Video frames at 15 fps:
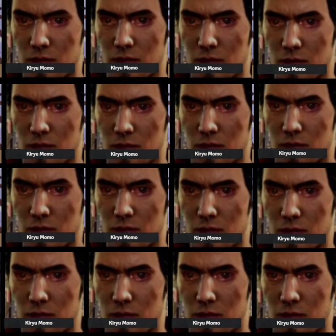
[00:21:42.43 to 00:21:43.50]

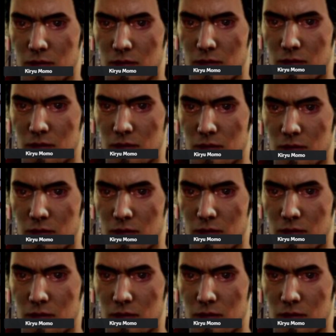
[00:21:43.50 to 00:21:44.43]
No one is speaking in this clip.